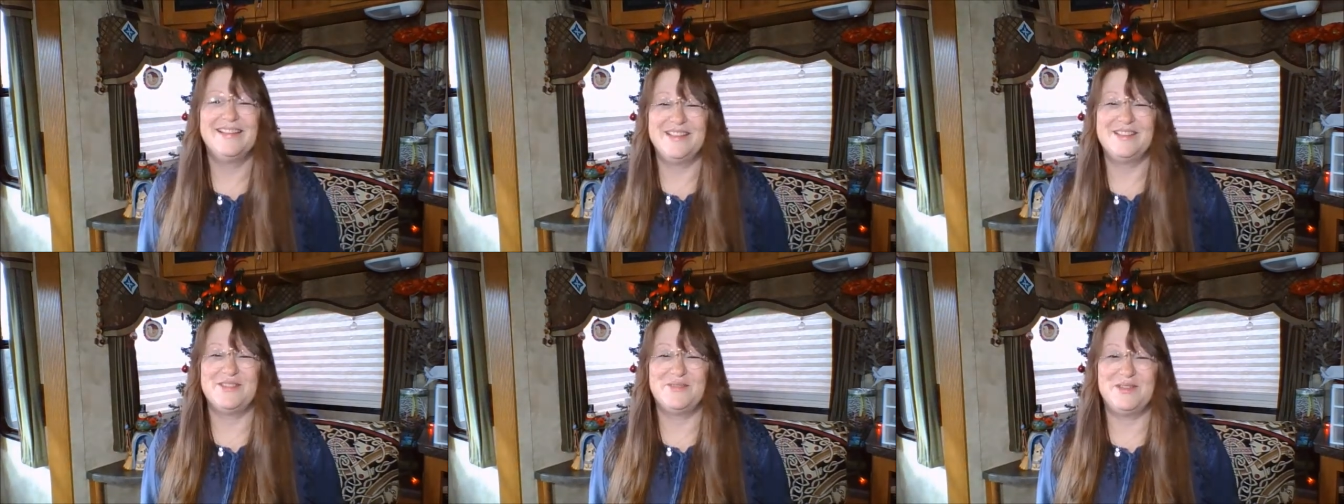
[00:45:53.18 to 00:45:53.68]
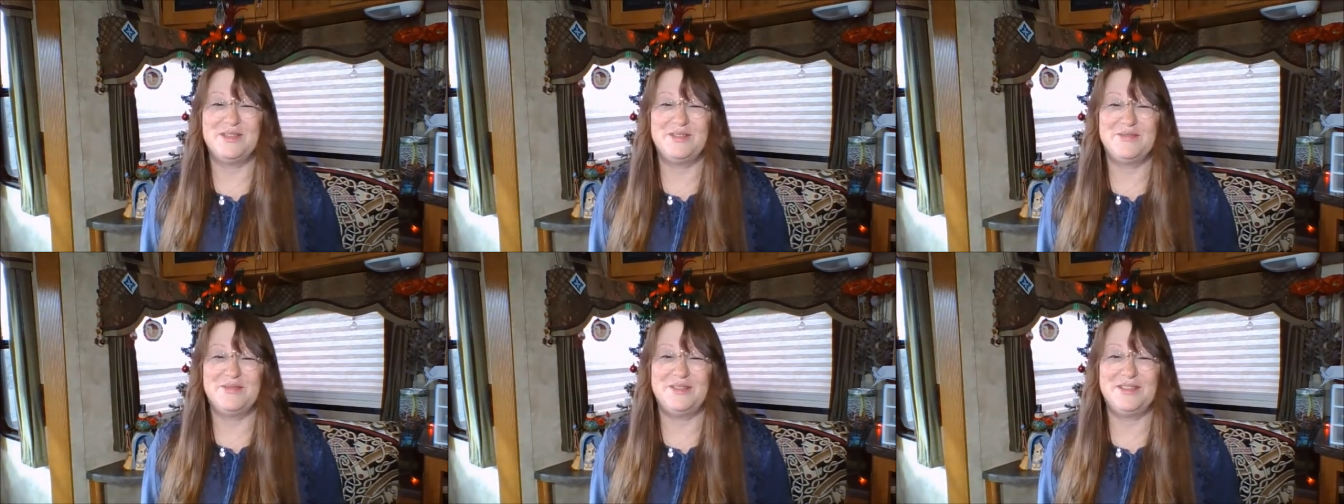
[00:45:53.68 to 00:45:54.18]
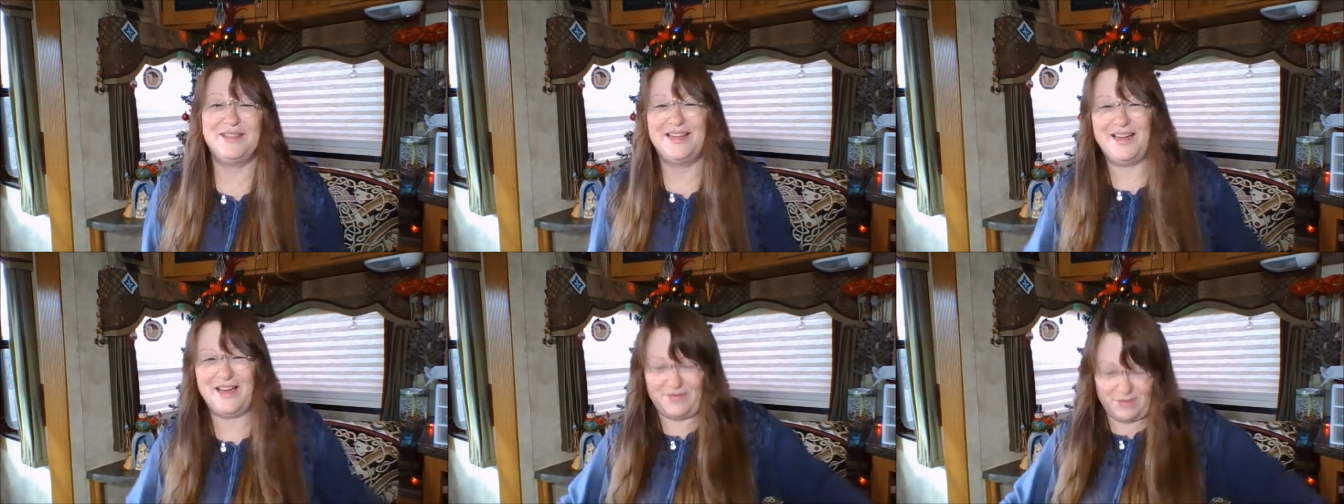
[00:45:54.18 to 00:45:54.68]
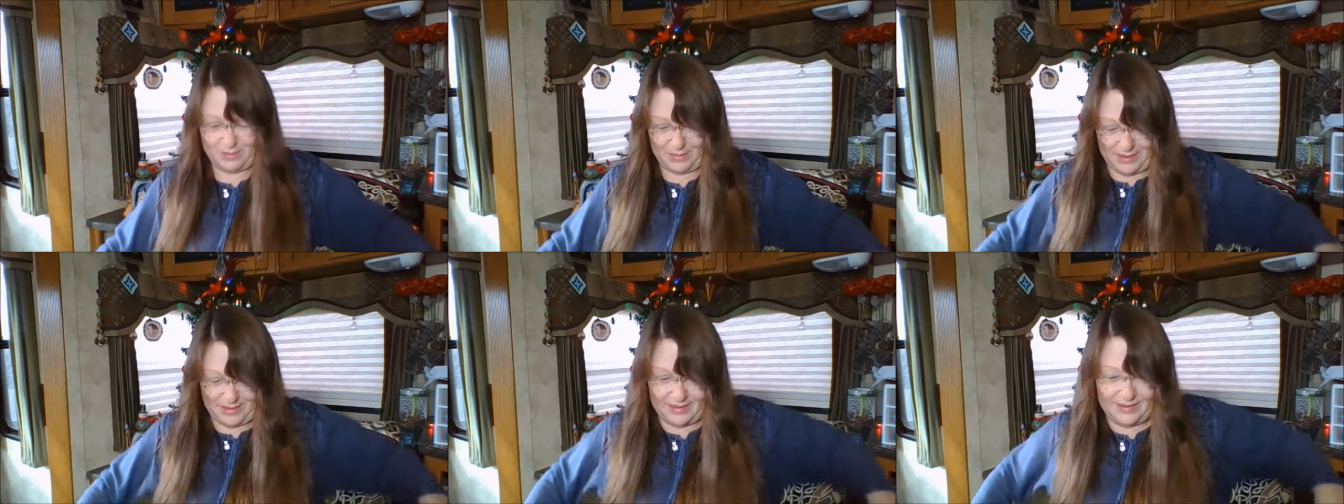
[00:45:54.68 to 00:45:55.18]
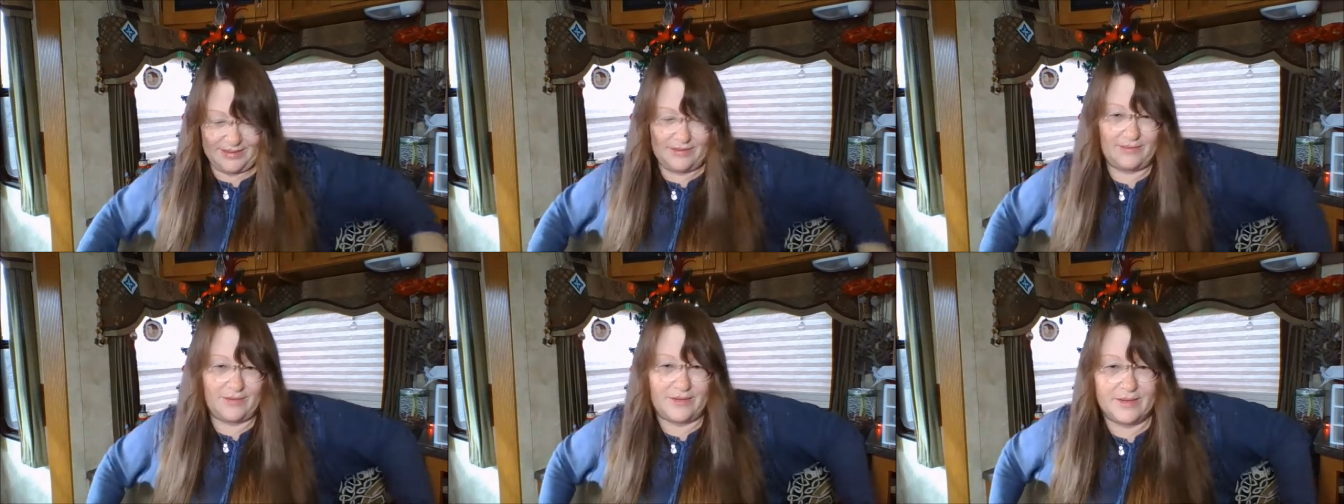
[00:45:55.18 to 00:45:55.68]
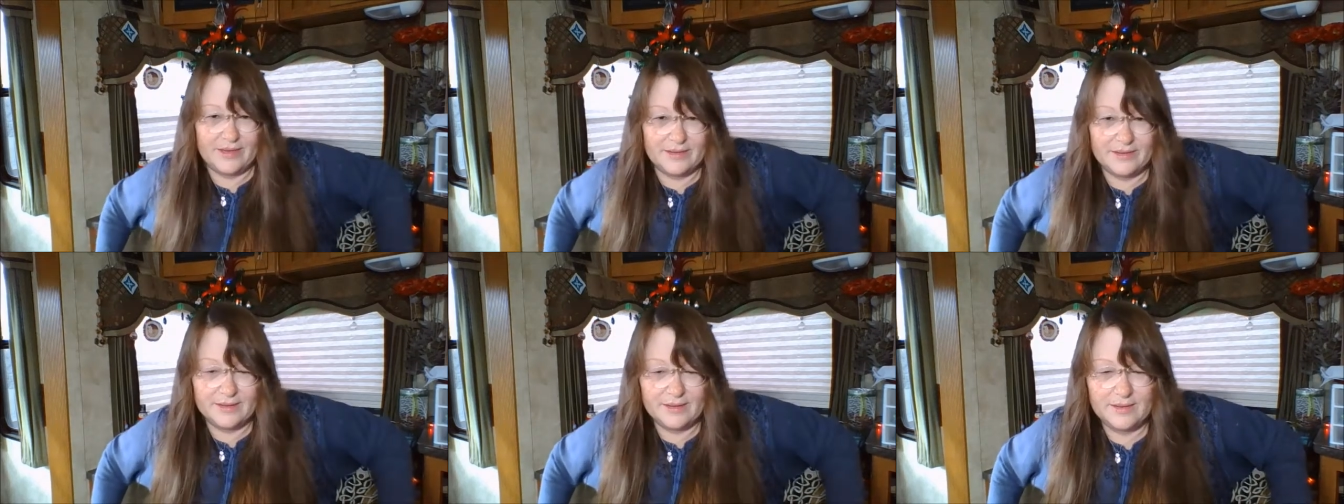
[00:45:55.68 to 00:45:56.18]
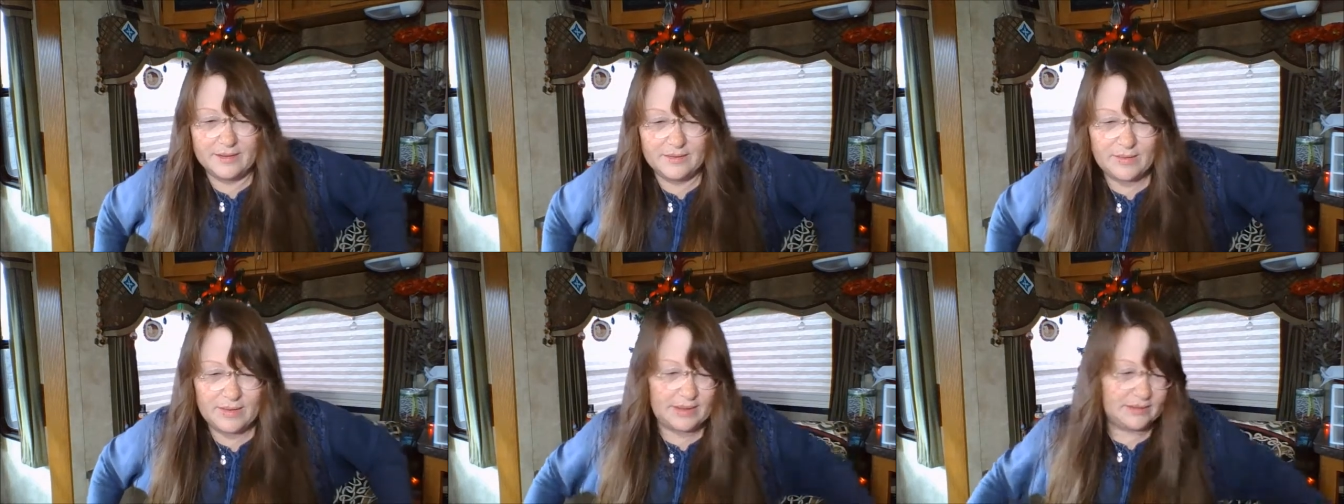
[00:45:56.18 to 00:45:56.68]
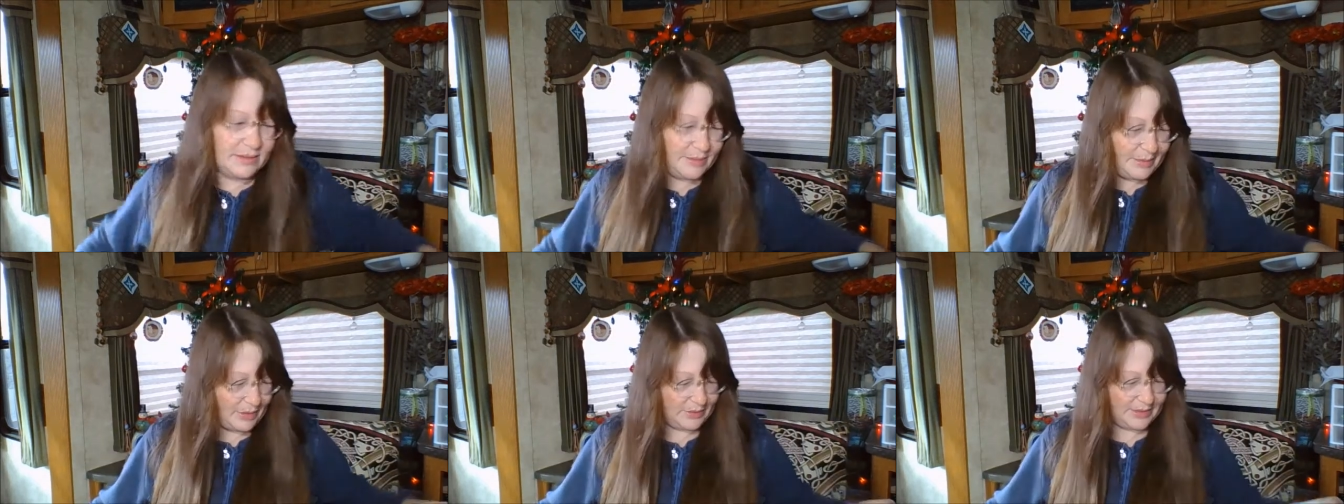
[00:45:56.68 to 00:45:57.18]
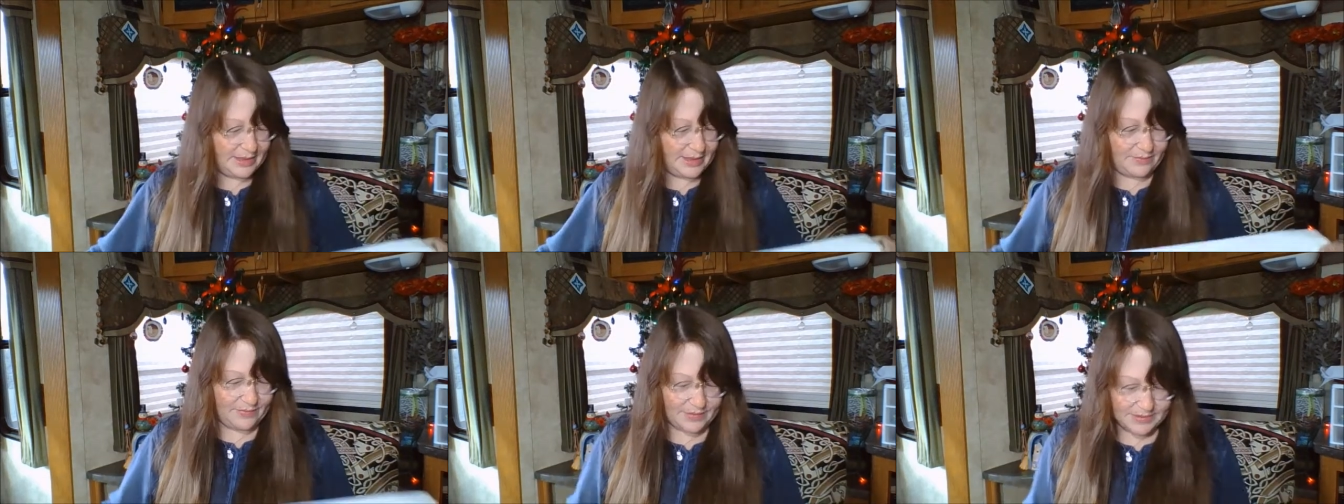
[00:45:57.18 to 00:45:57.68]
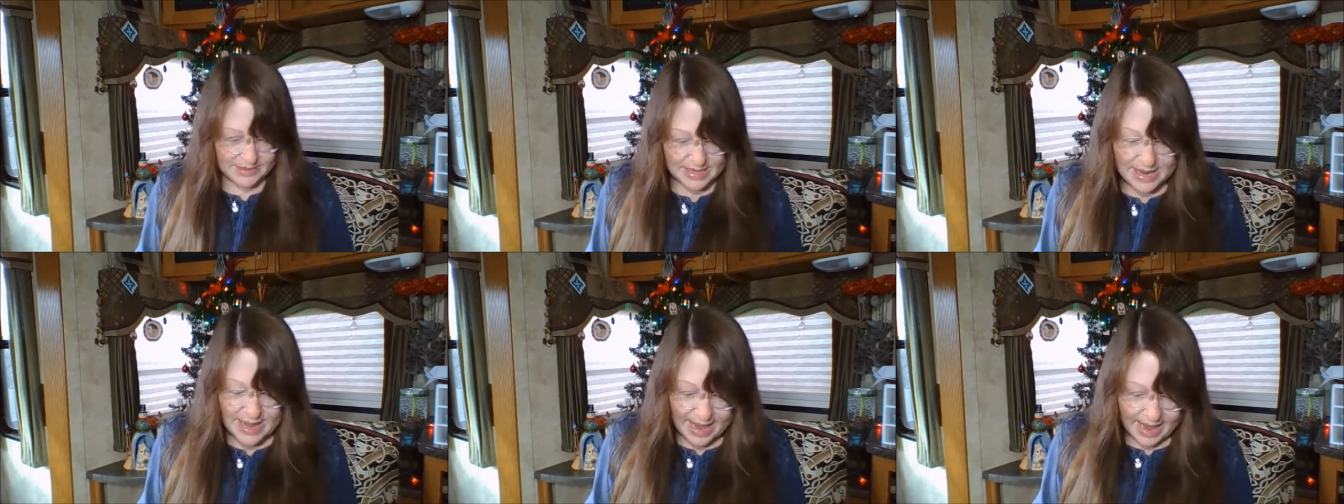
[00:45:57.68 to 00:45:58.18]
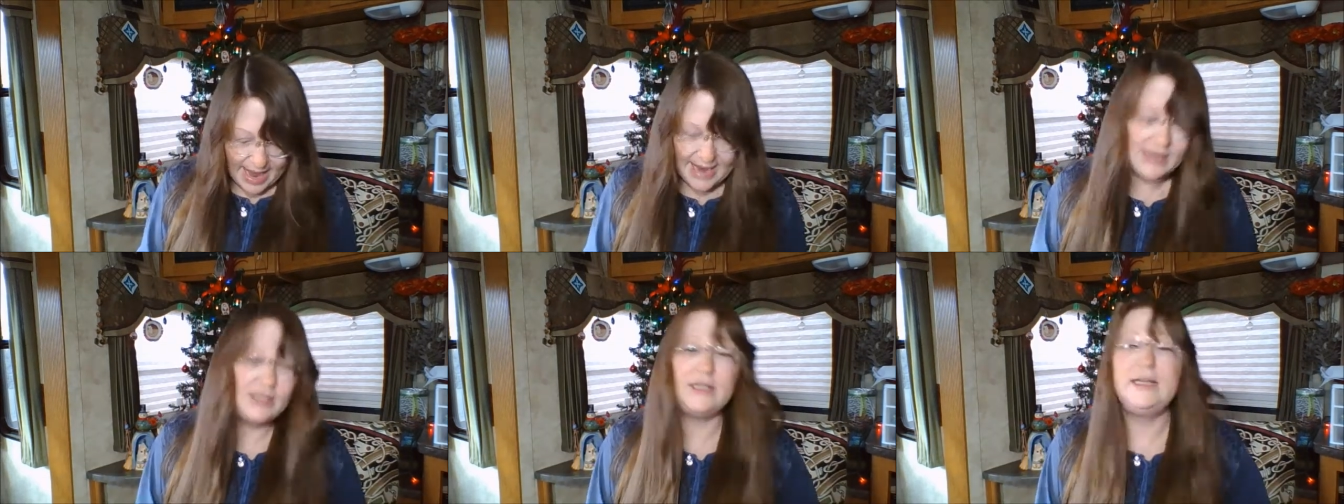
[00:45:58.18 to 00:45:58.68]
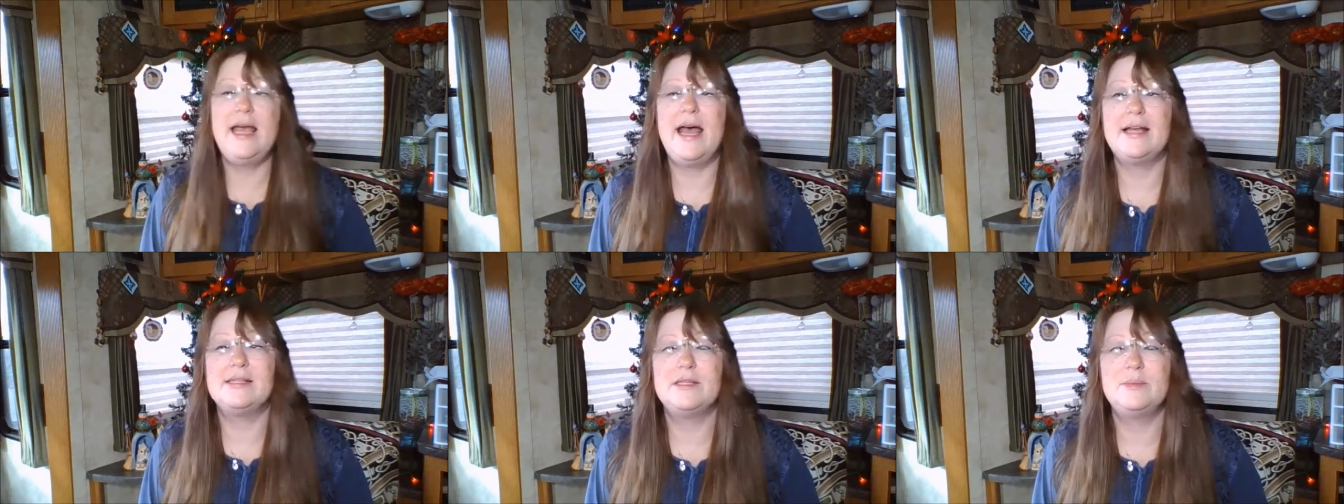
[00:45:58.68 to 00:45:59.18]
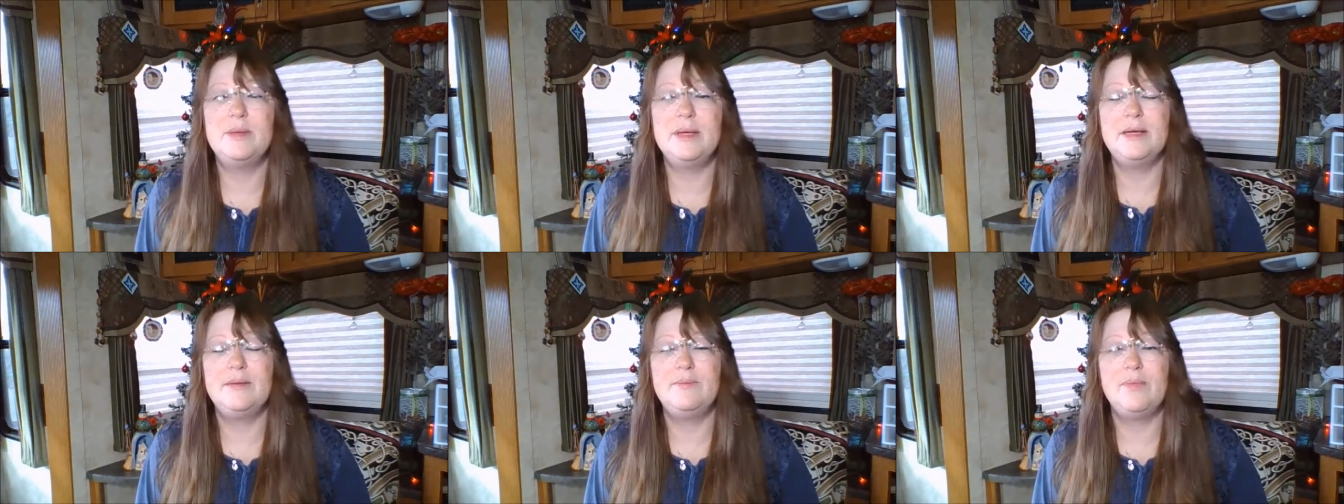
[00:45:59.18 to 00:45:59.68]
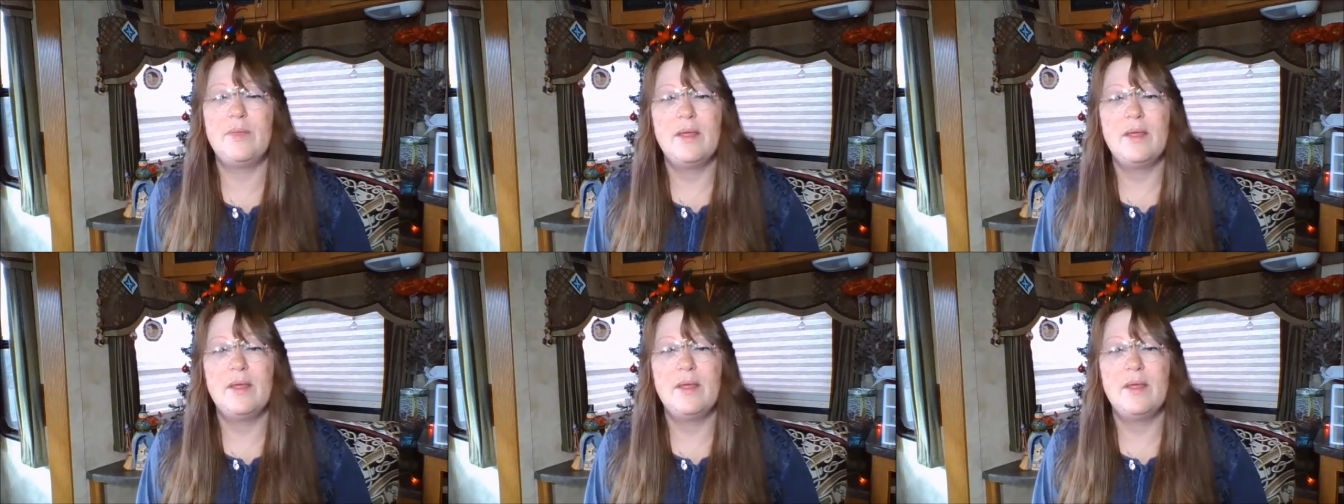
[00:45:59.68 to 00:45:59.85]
these are wonderful. I have to model it for you. Well, let me hold it up first. Ashley asked me,